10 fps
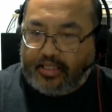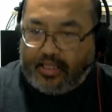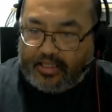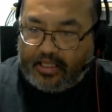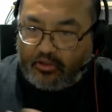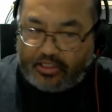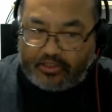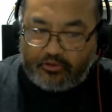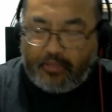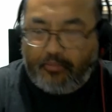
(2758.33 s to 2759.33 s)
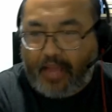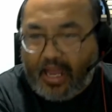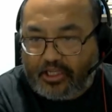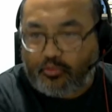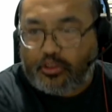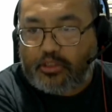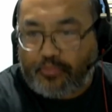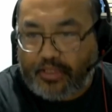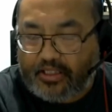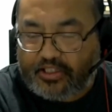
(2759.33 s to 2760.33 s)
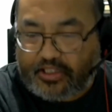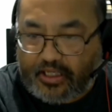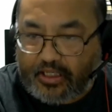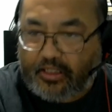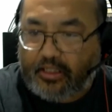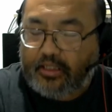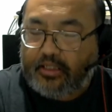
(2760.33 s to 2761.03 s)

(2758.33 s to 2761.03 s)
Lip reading: and they don't necessarily match what's being seen